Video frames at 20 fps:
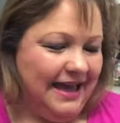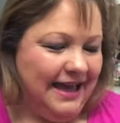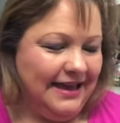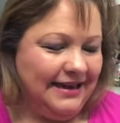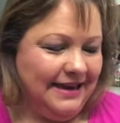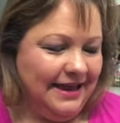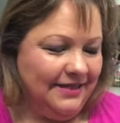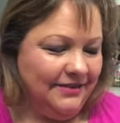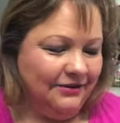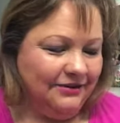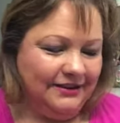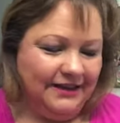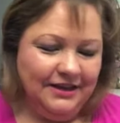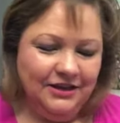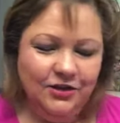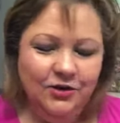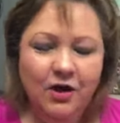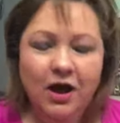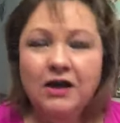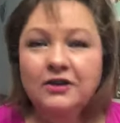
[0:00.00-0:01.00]
Another thing,
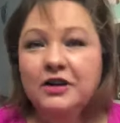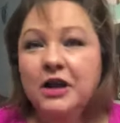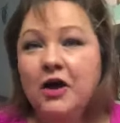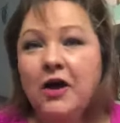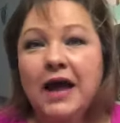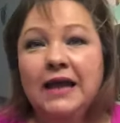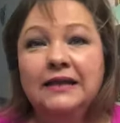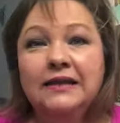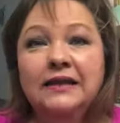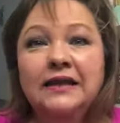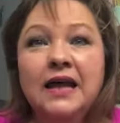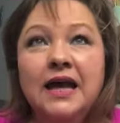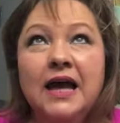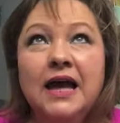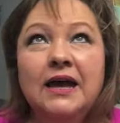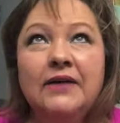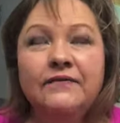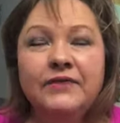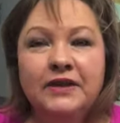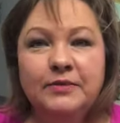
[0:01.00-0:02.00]
you all know I
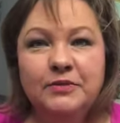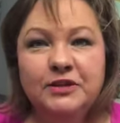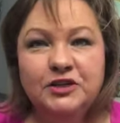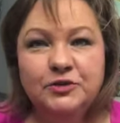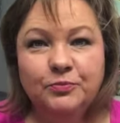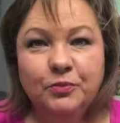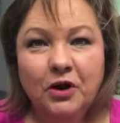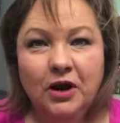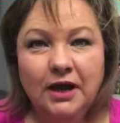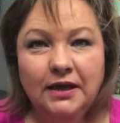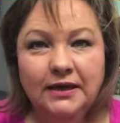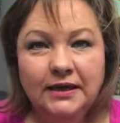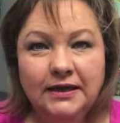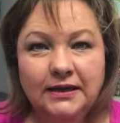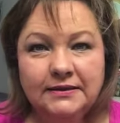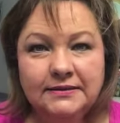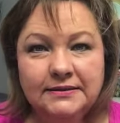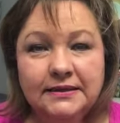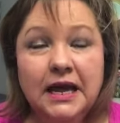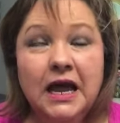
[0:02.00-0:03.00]
love image
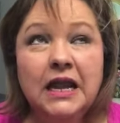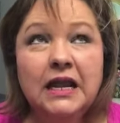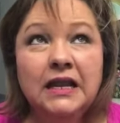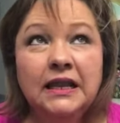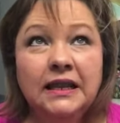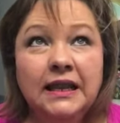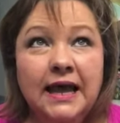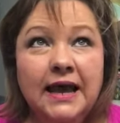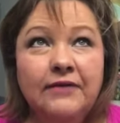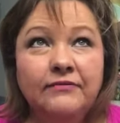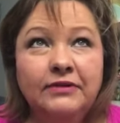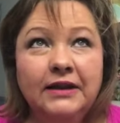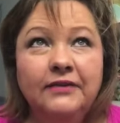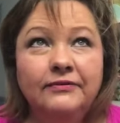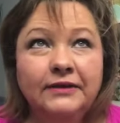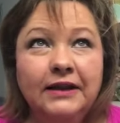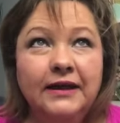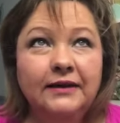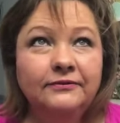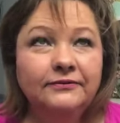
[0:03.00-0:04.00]
products. Love,
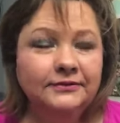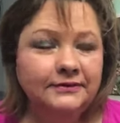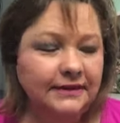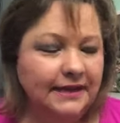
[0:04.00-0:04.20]
love, love.